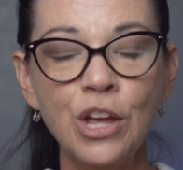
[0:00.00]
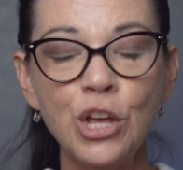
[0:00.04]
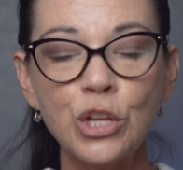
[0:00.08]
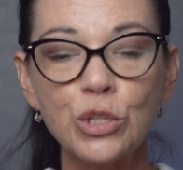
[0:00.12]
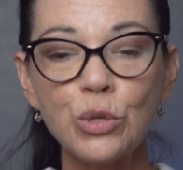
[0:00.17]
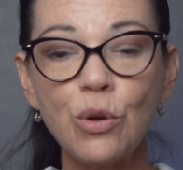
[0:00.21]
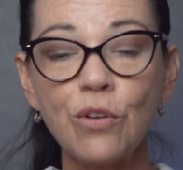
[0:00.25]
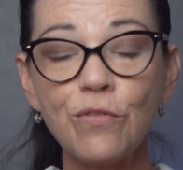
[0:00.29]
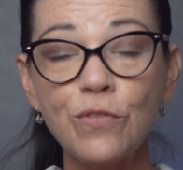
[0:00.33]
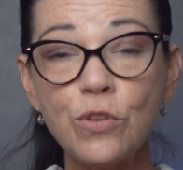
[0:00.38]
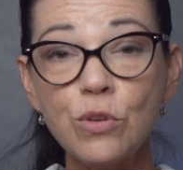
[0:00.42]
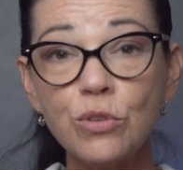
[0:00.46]

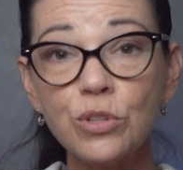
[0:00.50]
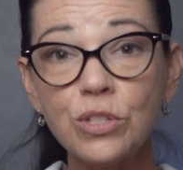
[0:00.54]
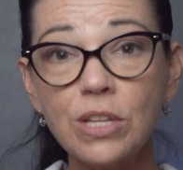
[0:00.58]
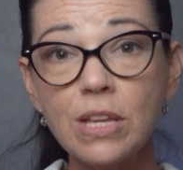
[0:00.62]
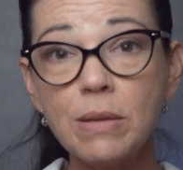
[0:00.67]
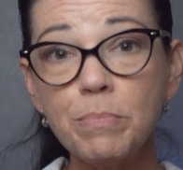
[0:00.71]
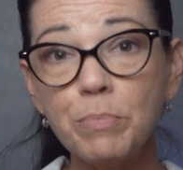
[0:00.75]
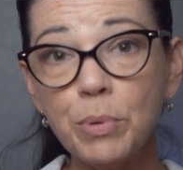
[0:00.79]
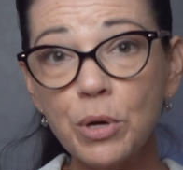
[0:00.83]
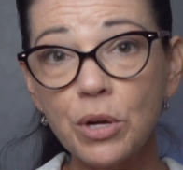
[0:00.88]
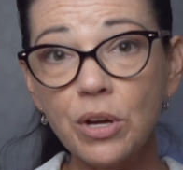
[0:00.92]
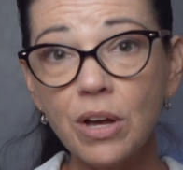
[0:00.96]
So if you
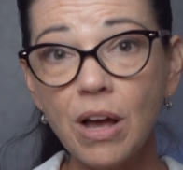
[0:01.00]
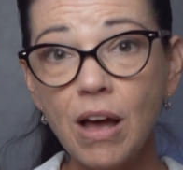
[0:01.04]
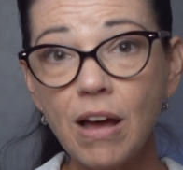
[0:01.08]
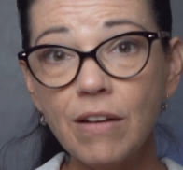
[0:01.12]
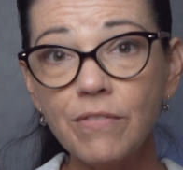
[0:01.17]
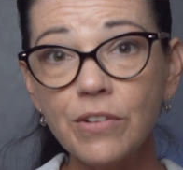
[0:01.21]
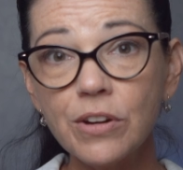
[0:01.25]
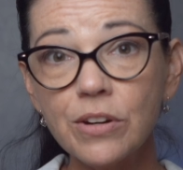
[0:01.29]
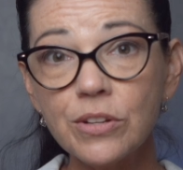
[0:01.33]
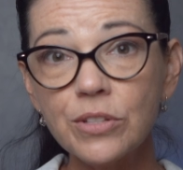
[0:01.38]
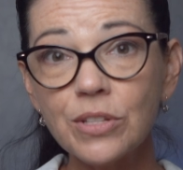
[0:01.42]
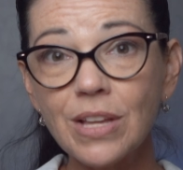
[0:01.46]
see book
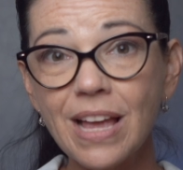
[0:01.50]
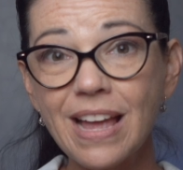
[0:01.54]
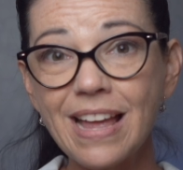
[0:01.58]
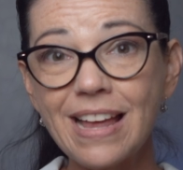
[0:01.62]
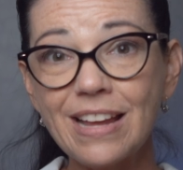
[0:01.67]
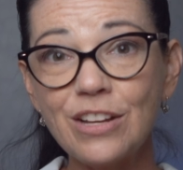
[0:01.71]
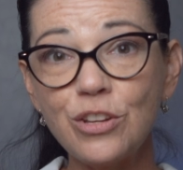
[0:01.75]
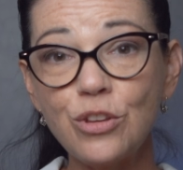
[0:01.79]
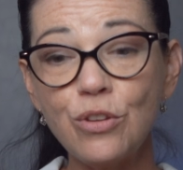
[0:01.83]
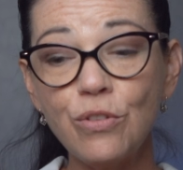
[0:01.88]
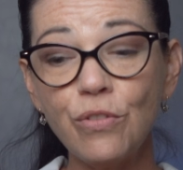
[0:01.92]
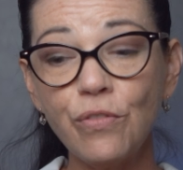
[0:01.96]
covers
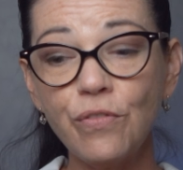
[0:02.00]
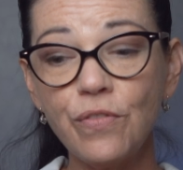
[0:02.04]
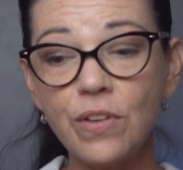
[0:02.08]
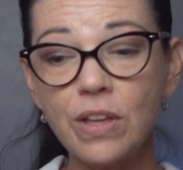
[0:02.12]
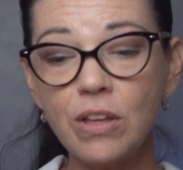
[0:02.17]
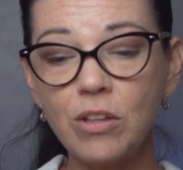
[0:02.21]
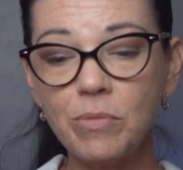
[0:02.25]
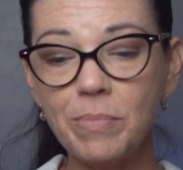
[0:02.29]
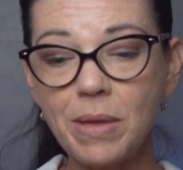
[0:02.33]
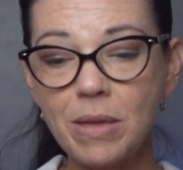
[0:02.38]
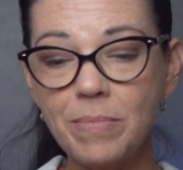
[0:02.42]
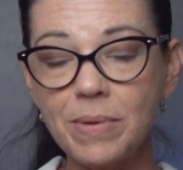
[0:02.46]
and you
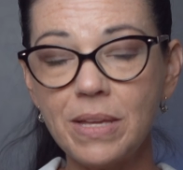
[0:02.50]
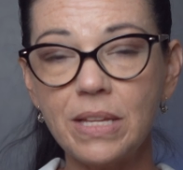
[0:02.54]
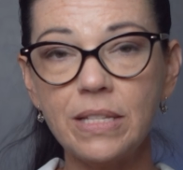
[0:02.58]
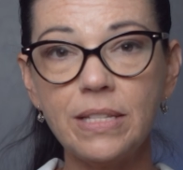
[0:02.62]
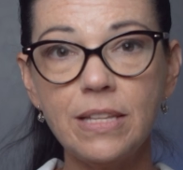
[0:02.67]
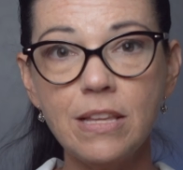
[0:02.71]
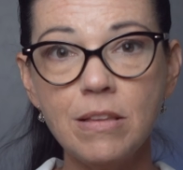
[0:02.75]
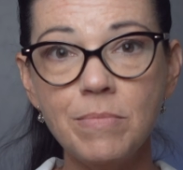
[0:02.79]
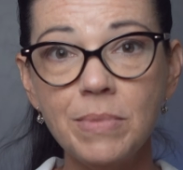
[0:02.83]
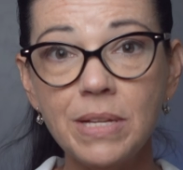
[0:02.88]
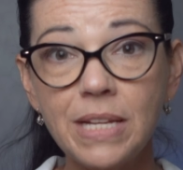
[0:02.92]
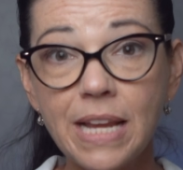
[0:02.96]
feel maybe
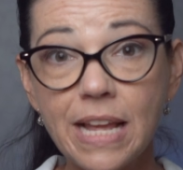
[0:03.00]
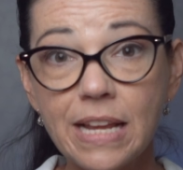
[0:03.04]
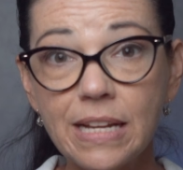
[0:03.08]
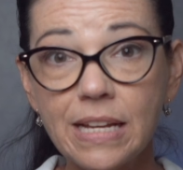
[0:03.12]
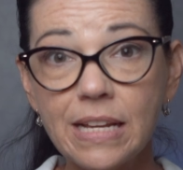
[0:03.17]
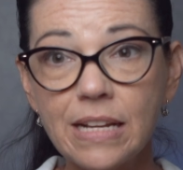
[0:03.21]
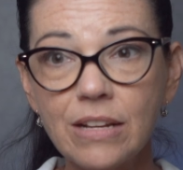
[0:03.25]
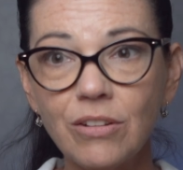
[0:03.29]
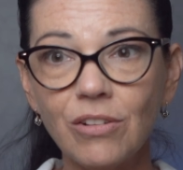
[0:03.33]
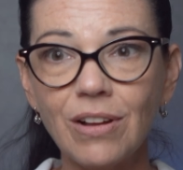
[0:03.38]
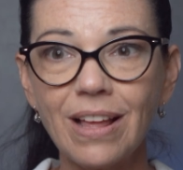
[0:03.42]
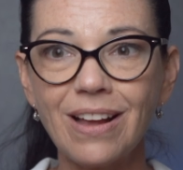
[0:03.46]

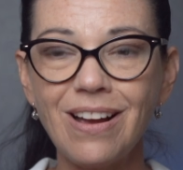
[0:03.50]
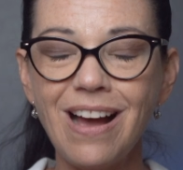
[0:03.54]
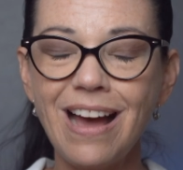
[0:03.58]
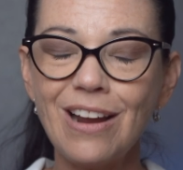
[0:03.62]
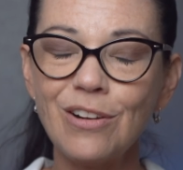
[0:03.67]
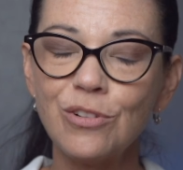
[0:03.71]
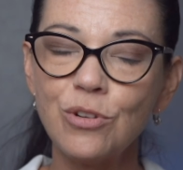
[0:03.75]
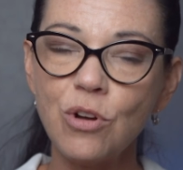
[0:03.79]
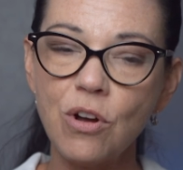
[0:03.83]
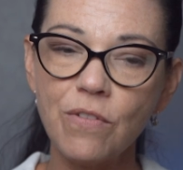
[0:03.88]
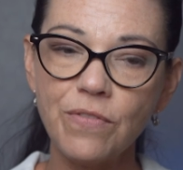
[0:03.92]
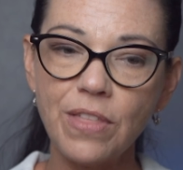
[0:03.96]
intimidated and you're like, I
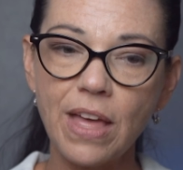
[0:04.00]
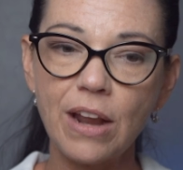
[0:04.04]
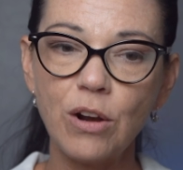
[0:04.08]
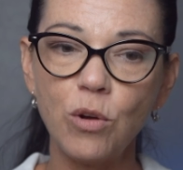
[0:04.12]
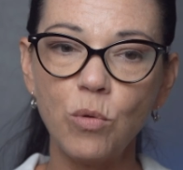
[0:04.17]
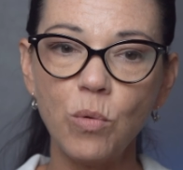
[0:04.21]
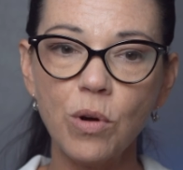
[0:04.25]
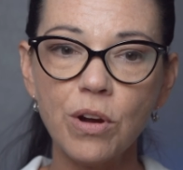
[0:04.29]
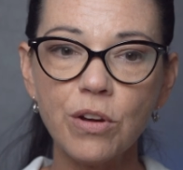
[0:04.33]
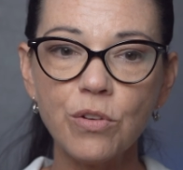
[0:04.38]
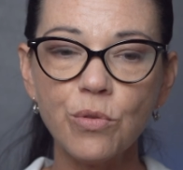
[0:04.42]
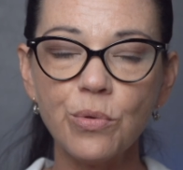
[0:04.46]
don't know if
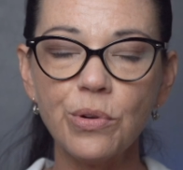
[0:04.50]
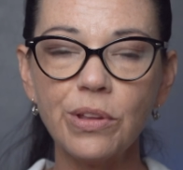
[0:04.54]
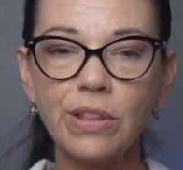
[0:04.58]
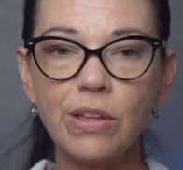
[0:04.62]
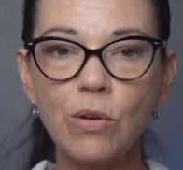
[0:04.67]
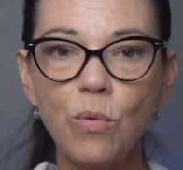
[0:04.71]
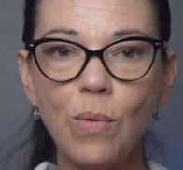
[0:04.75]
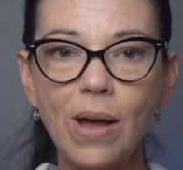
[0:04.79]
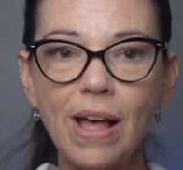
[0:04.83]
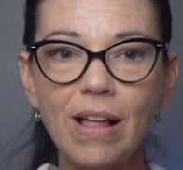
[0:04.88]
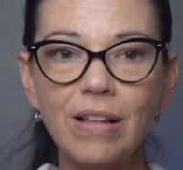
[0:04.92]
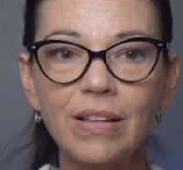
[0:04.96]
that'll work
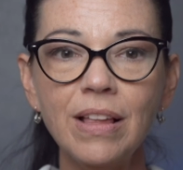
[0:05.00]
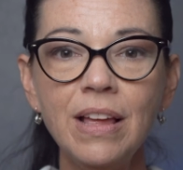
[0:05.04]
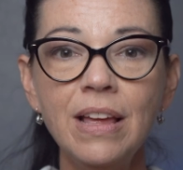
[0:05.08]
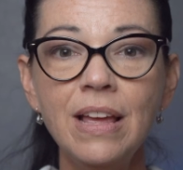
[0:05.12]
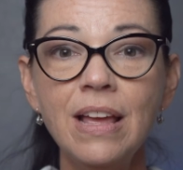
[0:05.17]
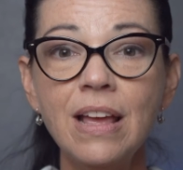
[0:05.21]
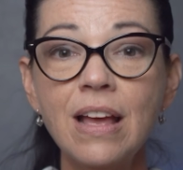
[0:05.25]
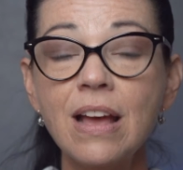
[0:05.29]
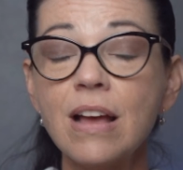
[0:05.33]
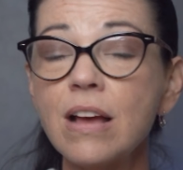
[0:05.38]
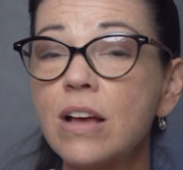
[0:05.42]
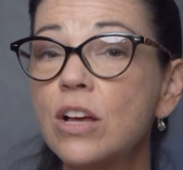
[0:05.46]
really well,
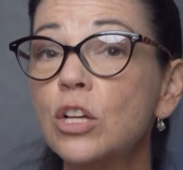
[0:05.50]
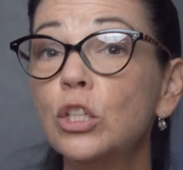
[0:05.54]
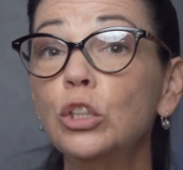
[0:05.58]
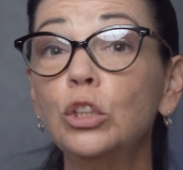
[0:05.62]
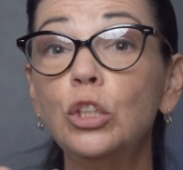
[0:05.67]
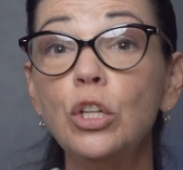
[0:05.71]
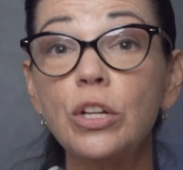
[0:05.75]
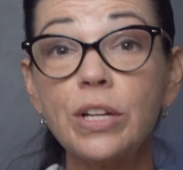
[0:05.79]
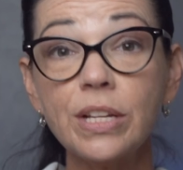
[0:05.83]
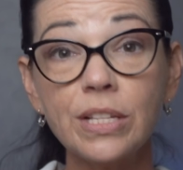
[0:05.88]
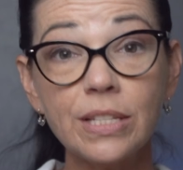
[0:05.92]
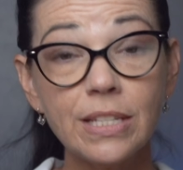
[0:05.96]

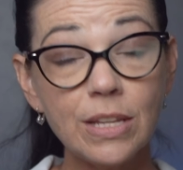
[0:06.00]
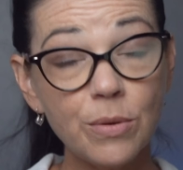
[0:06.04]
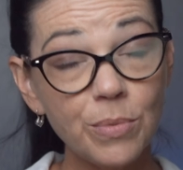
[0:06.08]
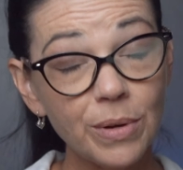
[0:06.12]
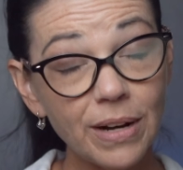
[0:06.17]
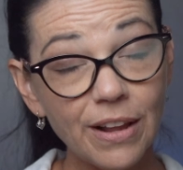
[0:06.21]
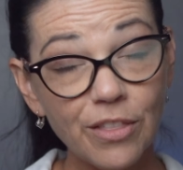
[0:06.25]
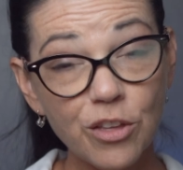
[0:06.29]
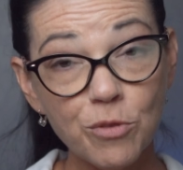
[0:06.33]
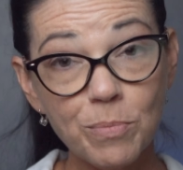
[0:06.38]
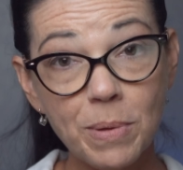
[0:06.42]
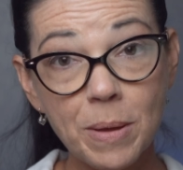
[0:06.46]
look and see
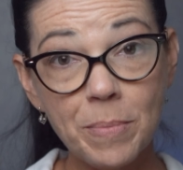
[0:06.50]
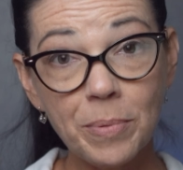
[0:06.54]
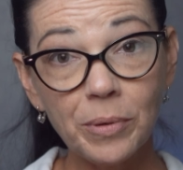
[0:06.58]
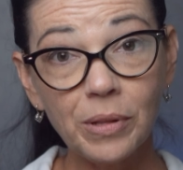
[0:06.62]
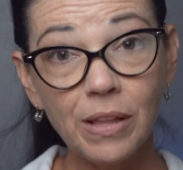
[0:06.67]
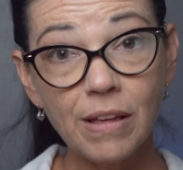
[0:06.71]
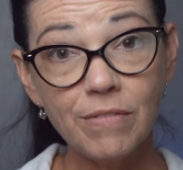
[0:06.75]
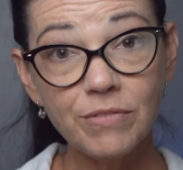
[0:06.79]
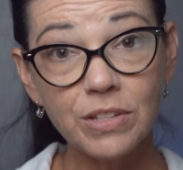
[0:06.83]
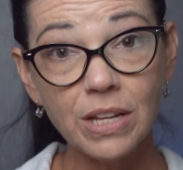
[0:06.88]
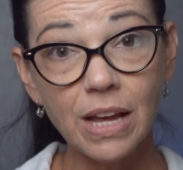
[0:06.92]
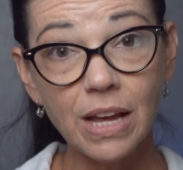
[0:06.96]
what other people have